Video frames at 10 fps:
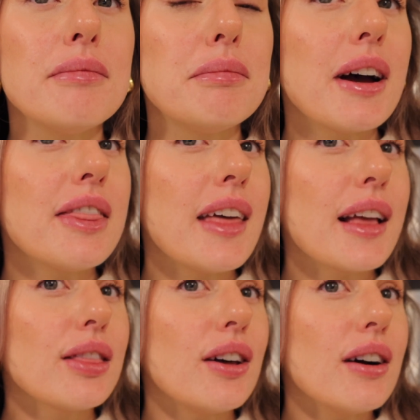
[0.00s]
But they
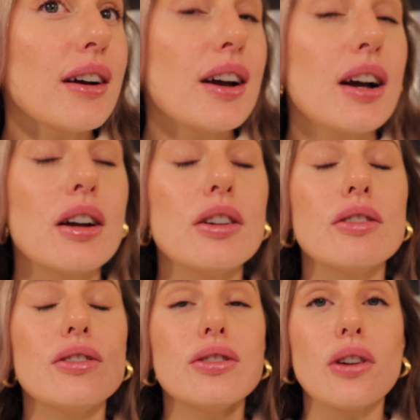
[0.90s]
look
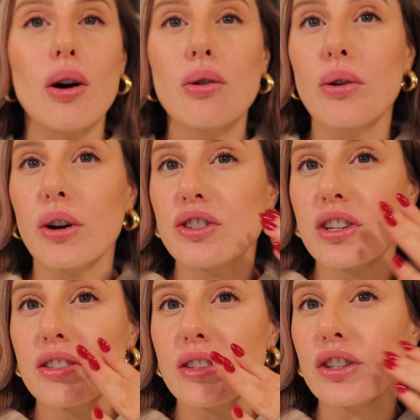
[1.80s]
so
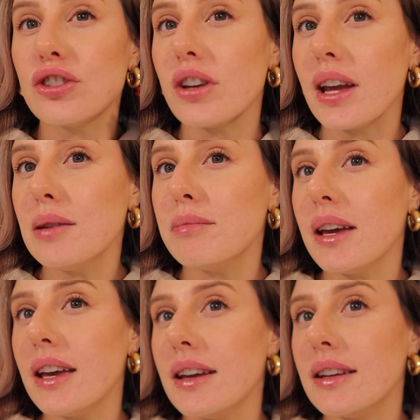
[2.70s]
gorgeous. The shape
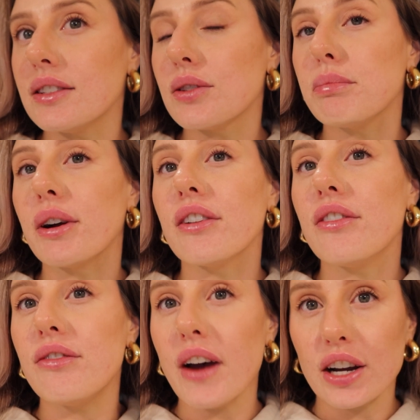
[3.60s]
is
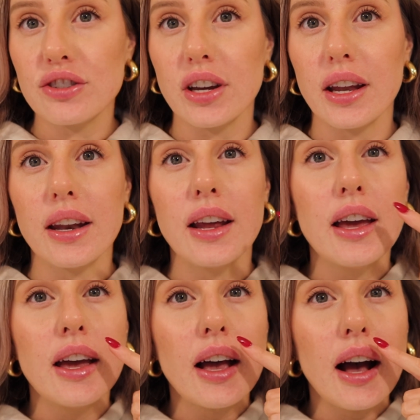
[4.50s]
perfection.
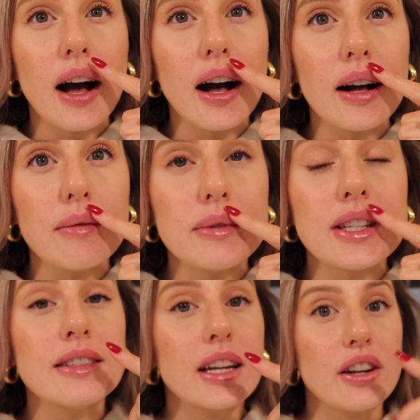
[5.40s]

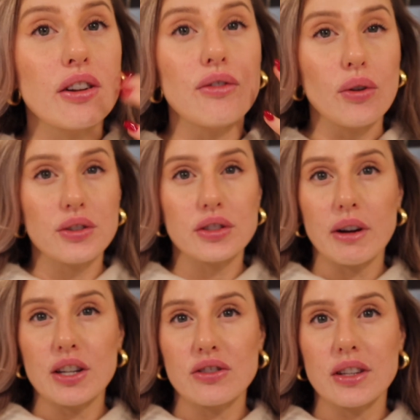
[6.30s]
Since I did a full
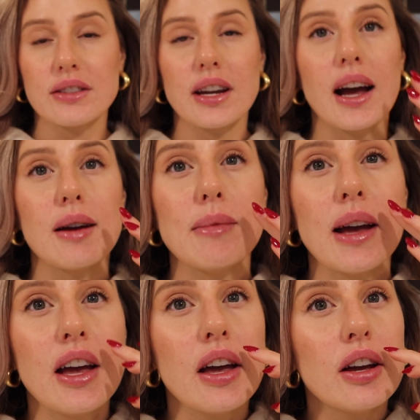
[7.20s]
syringe this time,
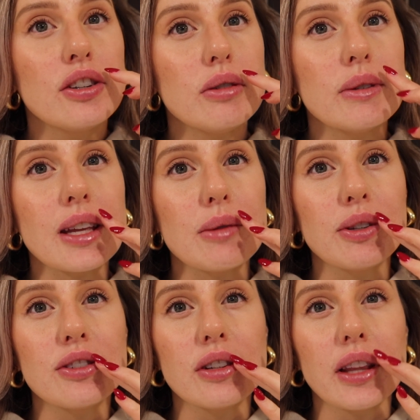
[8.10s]
she was
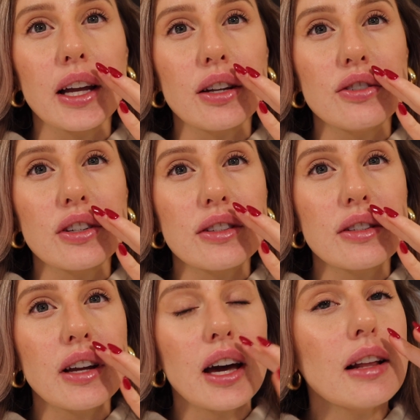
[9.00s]
able to like
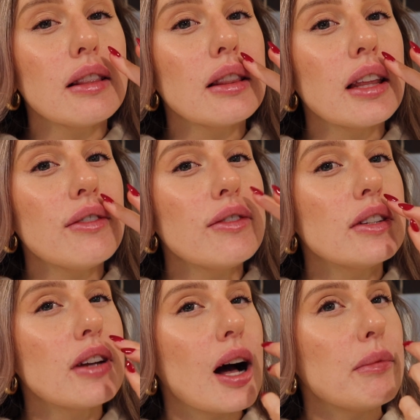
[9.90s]
just of lift the
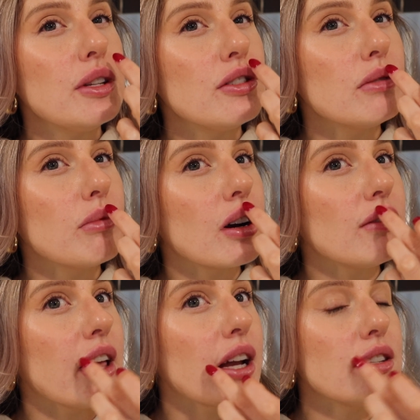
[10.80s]
top and do more of
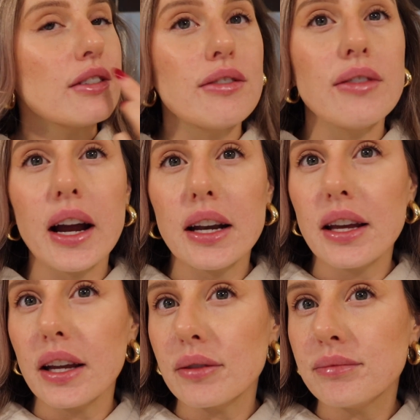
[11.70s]
like a
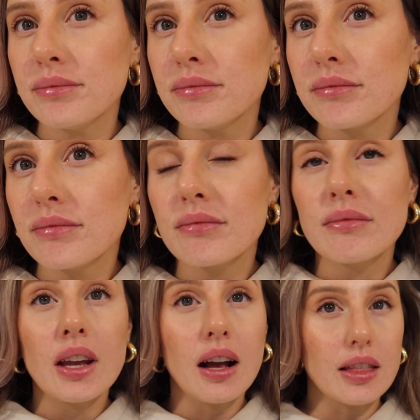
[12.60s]
defining
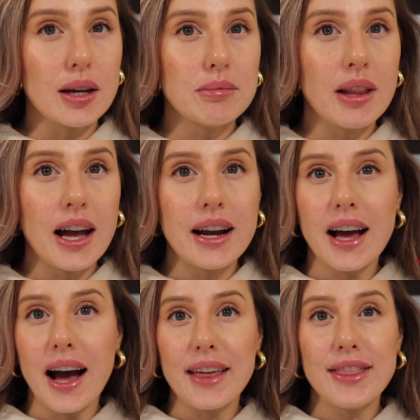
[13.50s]
lip line.
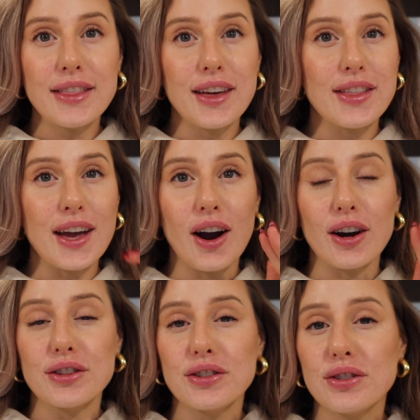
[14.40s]
I think that they
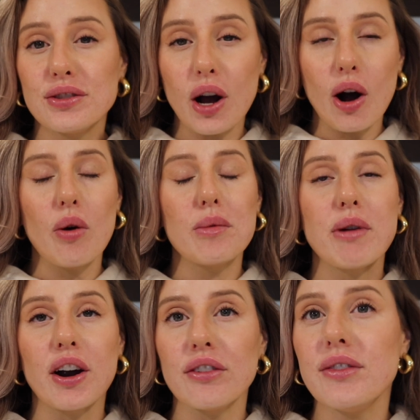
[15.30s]
are so
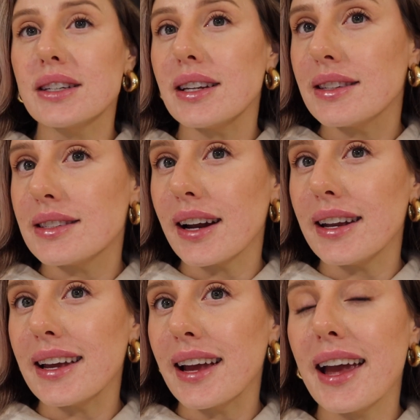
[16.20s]
perfect and
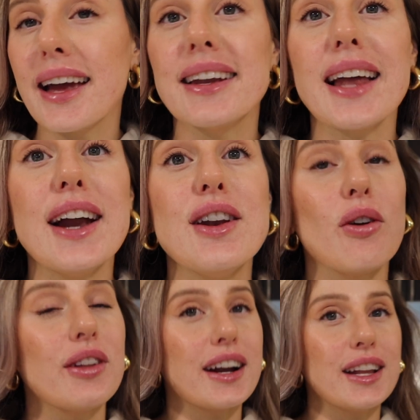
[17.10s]
stunning, and I
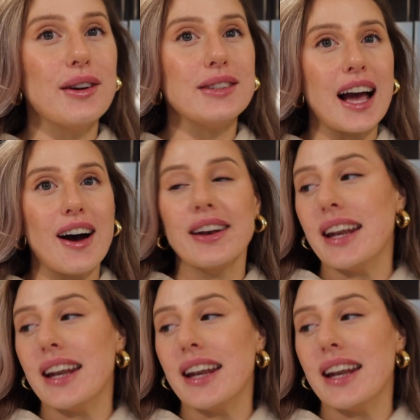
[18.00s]
know they're gonna go down.